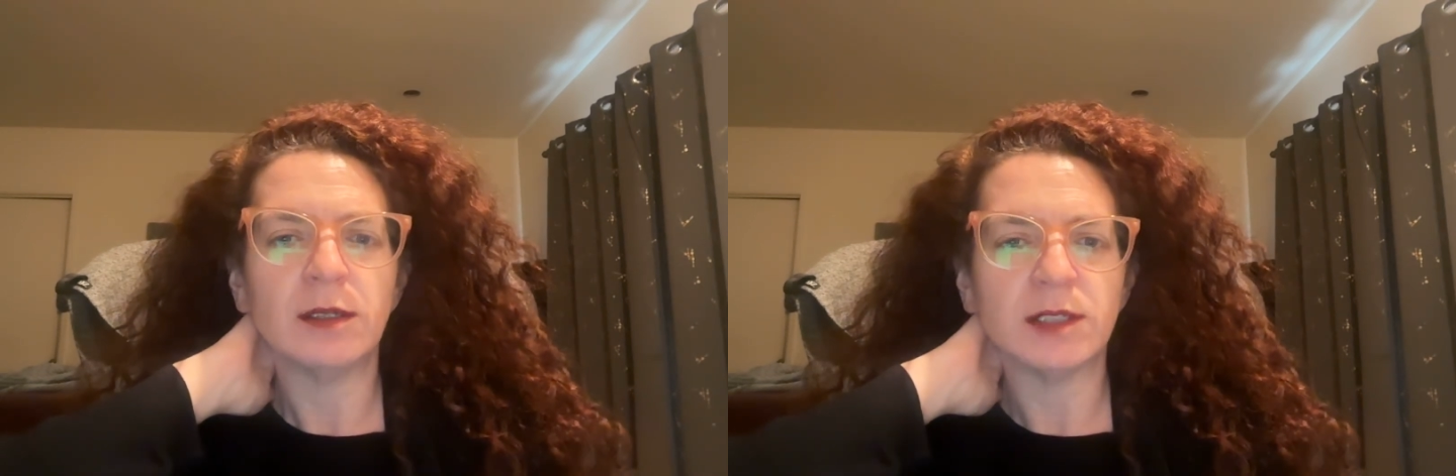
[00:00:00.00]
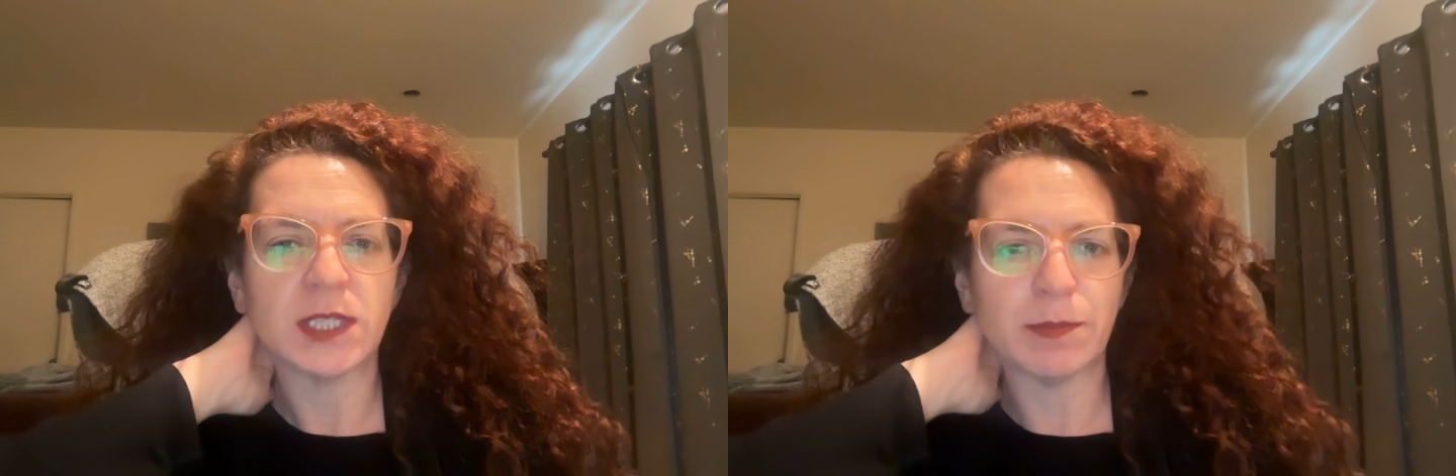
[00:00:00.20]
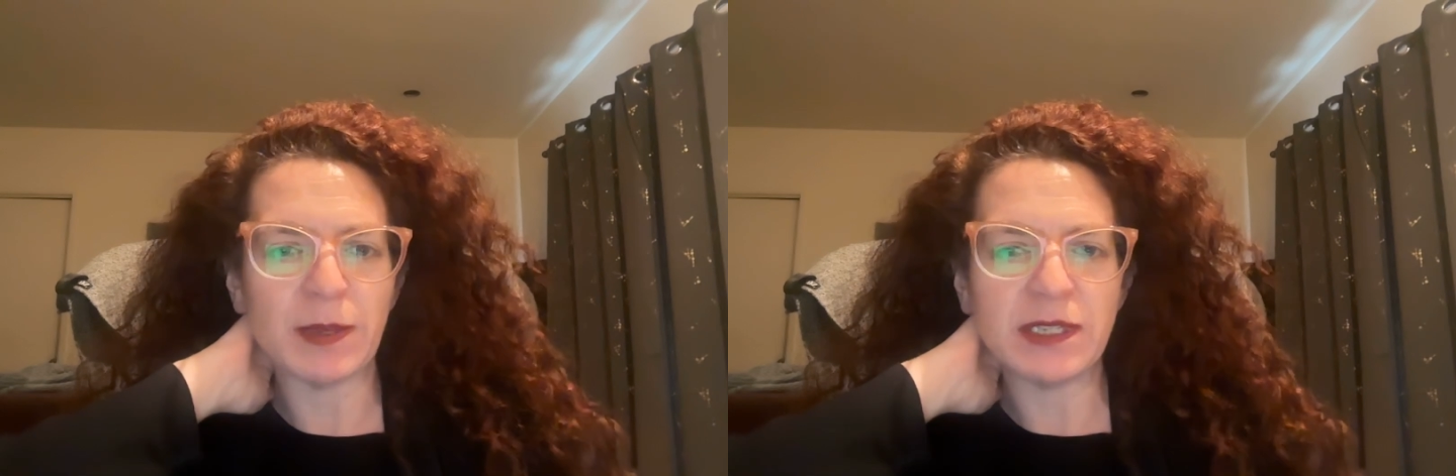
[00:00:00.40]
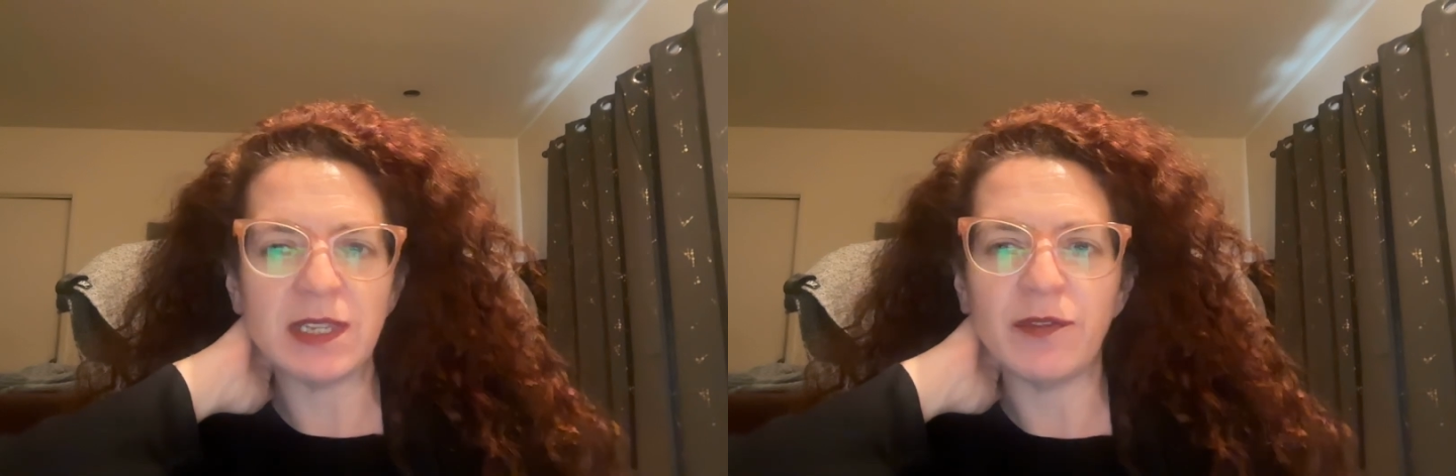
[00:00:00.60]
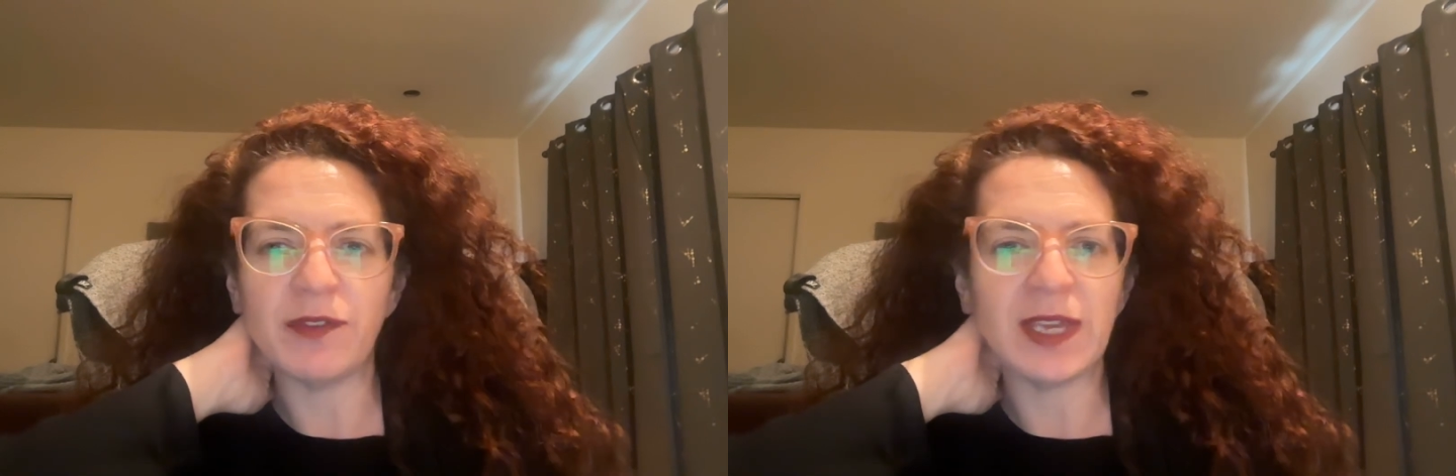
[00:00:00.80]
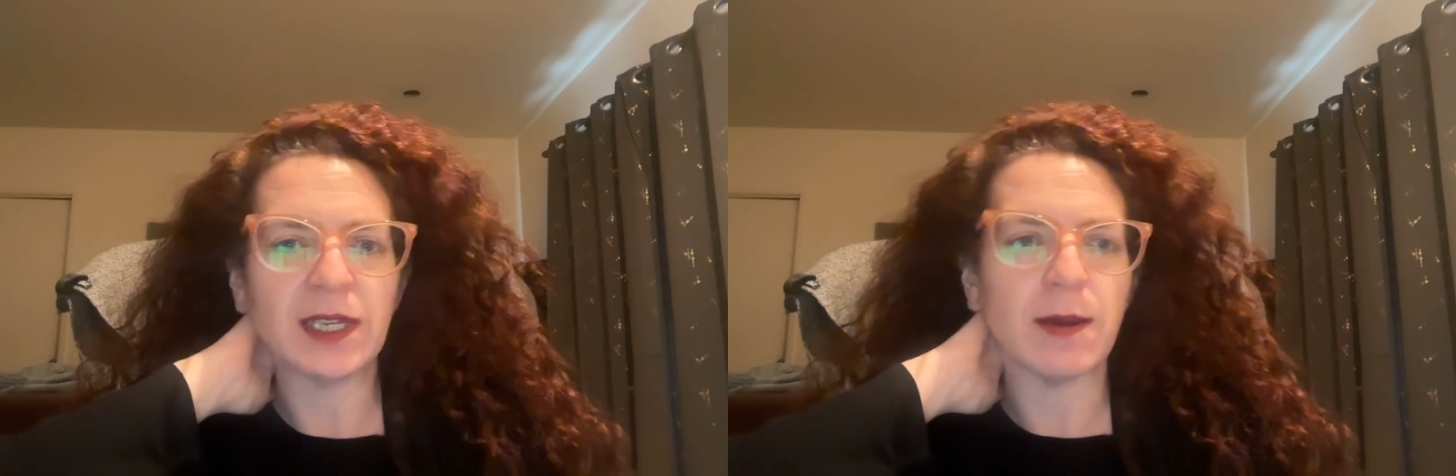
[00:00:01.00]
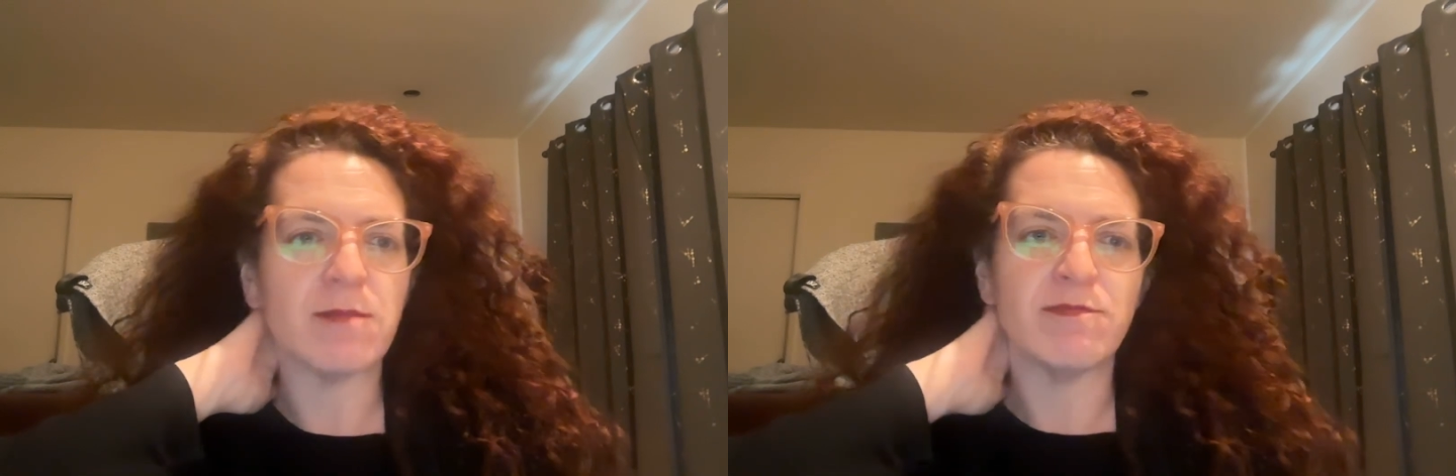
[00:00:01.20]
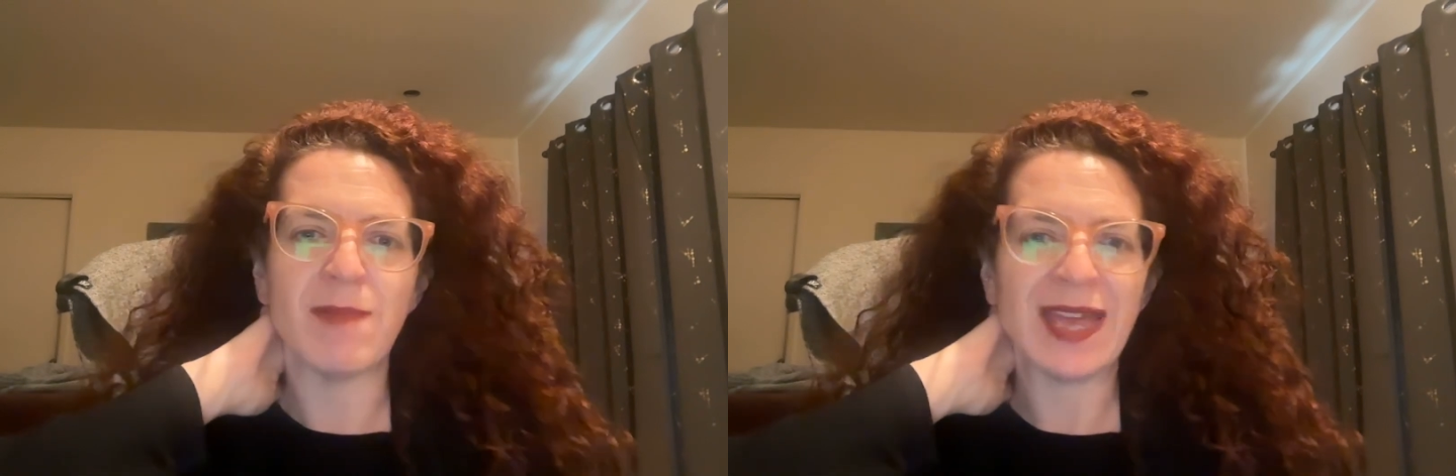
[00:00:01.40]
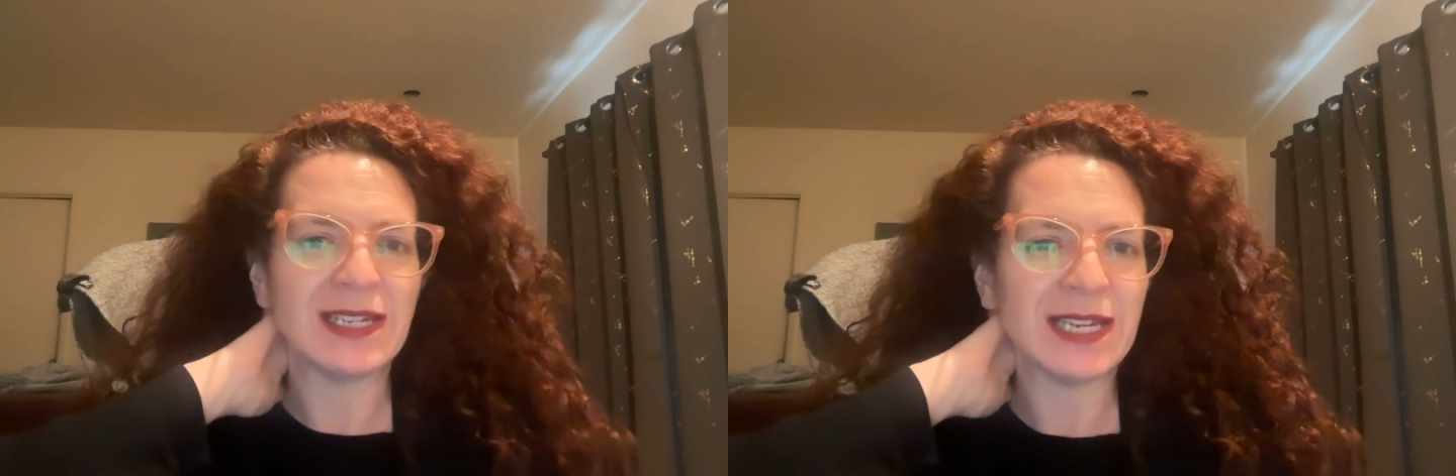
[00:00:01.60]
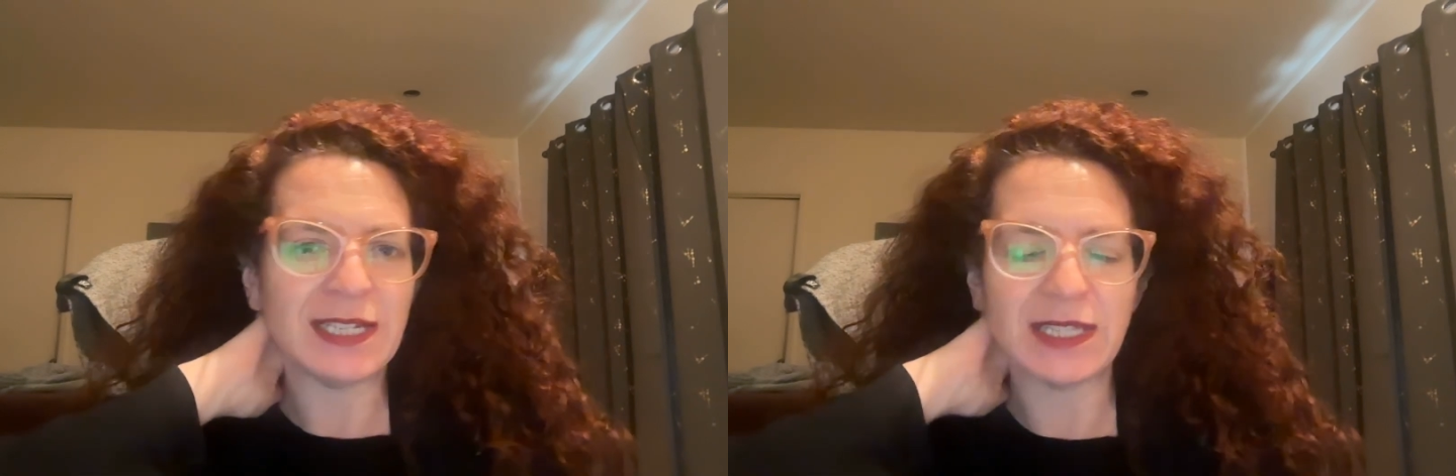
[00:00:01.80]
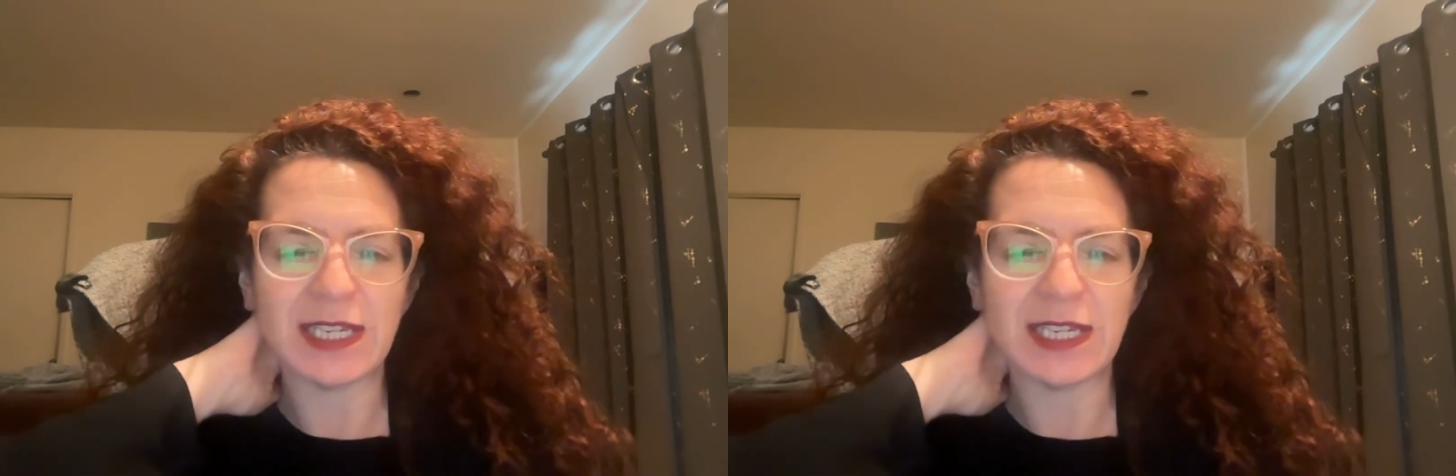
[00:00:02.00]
specific mandates,